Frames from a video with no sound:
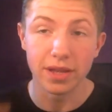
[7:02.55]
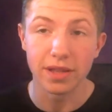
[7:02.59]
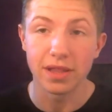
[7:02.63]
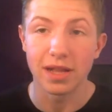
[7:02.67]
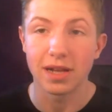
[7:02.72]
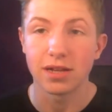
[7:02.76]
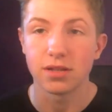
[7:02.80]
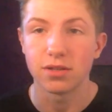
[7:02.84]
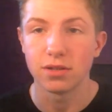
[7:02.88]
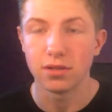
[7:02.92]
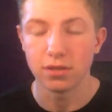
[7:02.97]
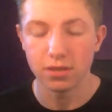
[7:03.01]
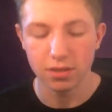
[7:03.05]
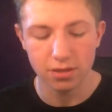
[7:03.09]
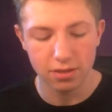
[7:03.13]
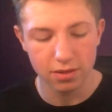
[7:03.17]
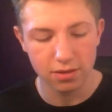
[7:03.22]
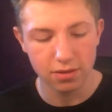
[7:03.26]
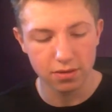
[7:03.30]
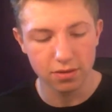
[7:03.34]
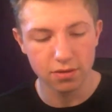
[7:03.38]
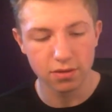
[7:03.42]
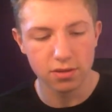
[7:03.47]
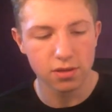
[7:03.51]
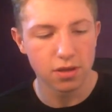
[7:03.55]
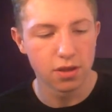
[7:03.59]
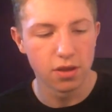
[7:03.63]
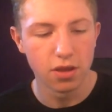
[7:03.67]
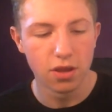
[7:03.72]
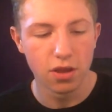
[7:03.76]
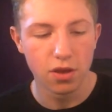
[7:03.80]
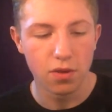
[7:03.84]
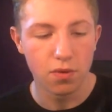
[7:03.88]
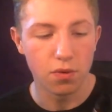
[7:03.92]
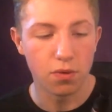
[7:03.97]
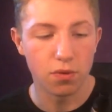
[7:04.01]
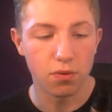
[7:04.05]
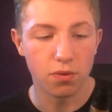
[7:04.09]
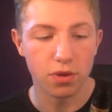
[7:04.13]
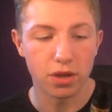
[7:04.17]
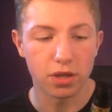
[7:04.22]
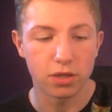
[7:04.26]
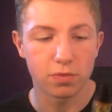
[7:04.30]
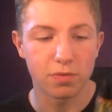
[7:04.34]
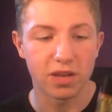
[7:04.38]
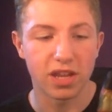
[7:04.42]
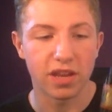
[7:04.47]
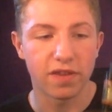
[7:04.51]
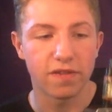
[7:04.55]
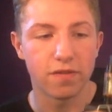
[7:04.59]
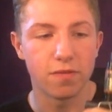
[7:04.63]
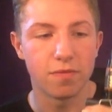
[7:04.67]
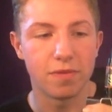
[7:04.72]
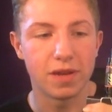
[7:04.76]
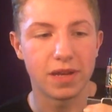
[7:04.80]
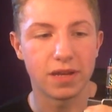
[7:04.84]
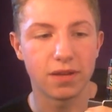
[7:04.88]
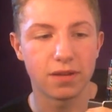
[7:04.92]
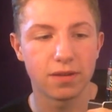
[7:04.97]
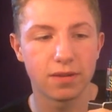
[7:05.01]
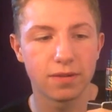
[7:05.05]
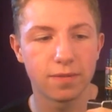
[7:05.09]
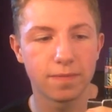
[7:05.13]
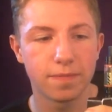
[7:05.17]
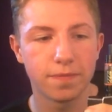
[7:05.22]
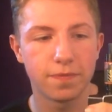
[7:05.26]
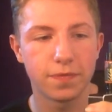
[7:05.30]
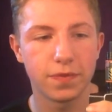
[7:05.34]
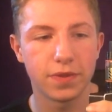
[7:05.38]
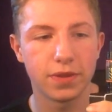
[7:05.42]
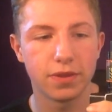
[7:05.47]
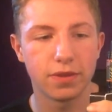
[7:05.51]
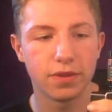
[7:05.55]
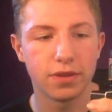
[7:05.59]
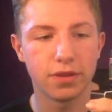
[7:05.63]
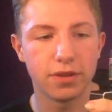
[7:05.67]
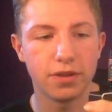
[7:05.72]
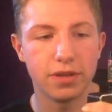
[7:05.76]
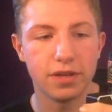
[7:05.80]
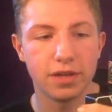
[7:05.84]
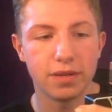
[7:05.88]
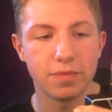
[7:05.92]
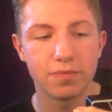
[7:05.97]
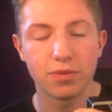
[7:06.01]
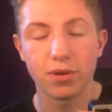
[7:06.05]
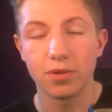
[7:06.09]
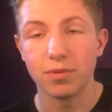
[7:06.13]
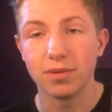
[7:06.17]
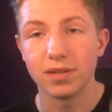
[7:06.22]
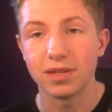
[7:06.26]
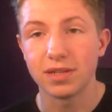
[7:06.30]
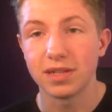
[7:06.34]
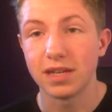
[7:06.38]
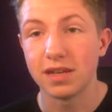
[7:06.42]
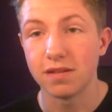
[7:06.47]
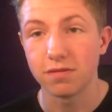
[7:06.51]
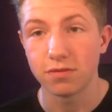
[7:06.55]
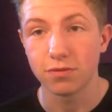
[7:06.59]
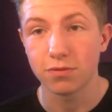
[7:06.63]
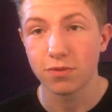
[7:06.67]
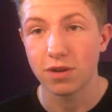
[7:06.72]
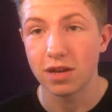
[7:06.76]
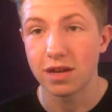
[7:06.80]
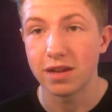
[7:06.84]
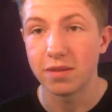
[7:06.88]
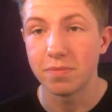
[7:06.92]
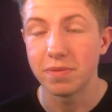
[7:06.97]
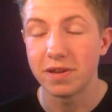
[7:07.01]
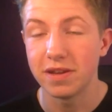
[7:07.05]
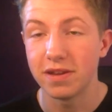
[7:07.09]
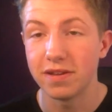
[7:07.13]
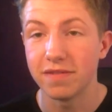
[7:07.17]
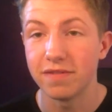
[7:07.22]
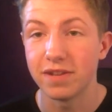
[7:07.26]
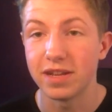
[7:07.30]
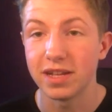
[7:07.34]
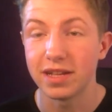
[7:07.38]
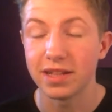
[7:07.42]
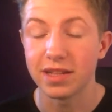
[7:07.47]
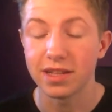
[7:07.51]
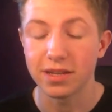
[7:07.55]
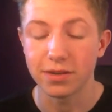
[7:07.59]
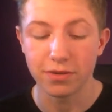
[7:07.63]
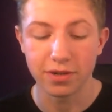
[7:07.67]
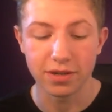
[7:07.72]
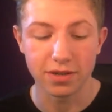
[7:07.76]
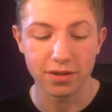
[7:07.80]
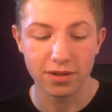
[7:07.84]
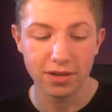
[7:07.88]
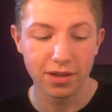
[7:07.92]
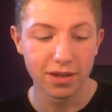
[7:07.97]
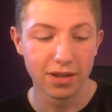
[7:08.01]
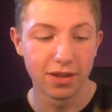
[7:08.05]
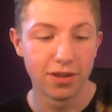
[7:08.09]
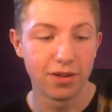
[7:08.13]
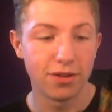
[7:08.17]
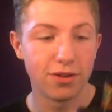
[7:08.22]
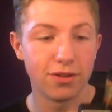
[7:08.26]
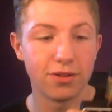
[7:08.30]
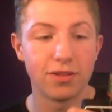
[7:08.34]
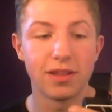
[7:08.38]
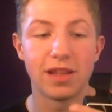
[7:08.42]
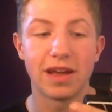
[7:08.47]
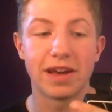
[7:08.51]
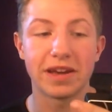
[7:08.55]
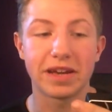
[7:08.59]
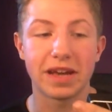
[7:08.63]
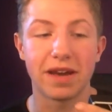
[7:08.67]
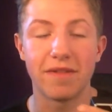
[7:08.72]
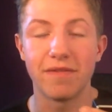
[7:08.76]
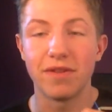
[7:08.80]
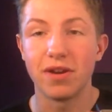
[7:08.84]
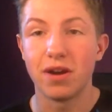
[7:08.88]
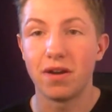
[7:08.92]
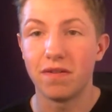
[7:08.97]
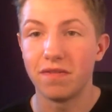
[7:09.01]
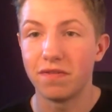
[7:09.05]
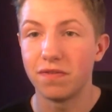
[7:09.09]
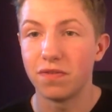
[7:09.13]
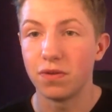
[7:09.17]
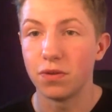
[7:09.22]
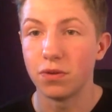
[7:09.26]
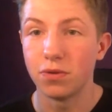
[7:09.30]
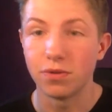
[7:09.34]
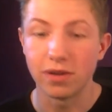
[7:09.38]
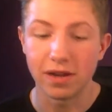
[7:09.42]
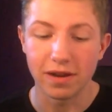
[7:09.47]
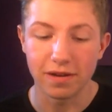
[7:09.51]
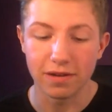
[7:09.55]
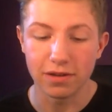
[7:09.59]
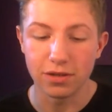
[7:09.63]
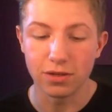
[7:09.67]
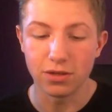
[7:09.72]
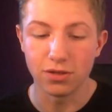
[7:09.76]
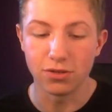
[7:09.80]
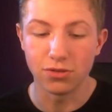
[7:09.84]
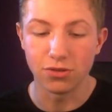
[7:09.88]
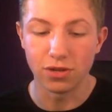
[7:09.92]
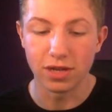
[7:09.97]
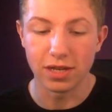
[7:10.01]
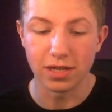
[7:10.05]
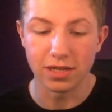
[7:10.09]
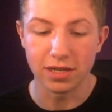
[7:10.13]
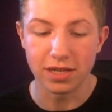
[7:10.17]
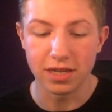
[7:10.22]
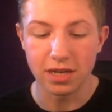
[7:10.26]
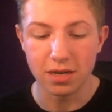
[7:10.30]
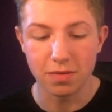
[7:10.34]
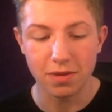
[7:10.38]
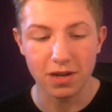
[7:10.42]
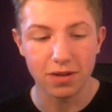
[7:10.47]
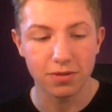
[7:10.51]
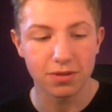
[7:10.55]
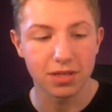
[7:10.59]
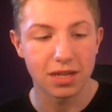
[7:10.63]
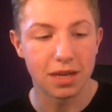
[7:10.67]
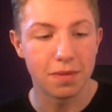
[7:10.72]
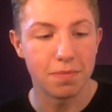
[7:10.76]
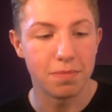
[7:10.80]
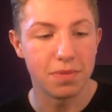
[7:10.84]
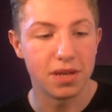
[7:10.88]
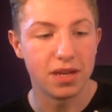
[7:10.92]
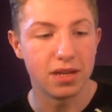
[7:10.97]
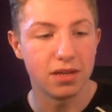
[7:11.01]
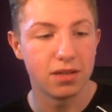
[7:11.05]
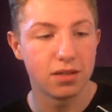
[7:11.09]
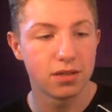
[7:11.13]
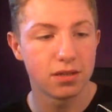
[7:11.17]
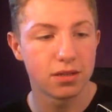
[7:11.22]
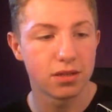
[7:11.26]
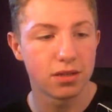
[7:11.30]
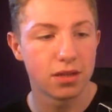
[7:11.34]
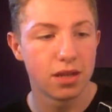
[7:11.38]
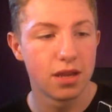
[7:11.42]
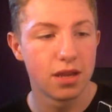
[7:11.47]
That's just what works best for me, and it probably saves quite a bit of e-liquid, unlike having it on full where it just drains it in about 10 minutes.